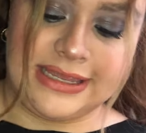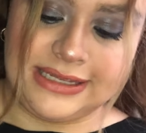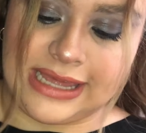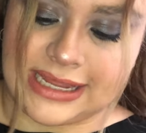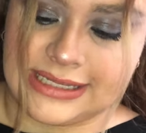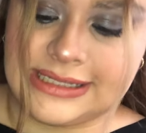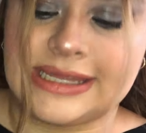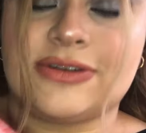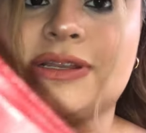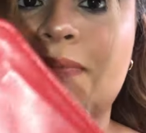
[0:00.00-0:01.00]
like
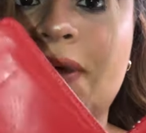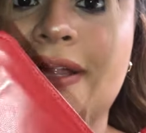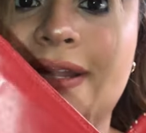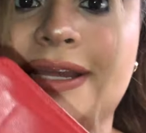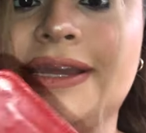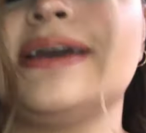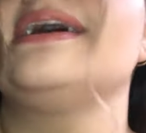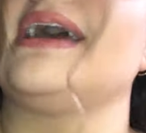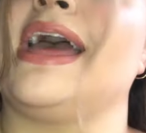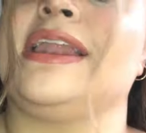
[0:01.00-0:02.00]
literally peeling.
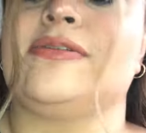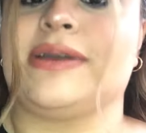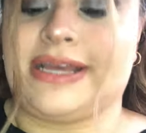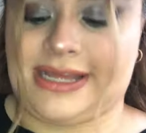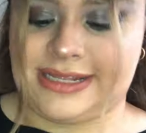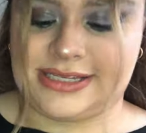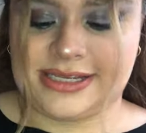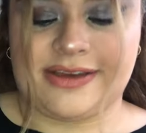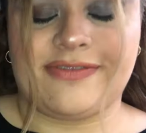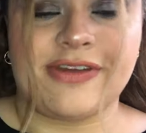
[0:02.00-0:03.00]
Anyway,
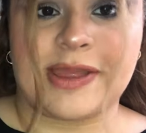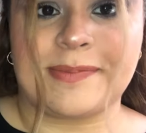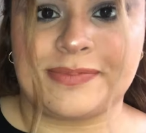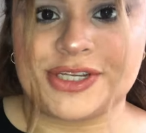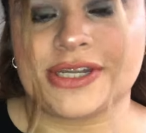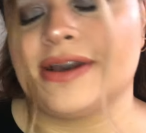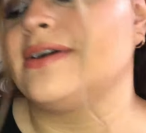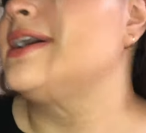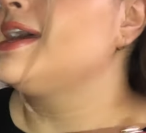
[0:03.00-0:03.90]
it's a fake Chanel.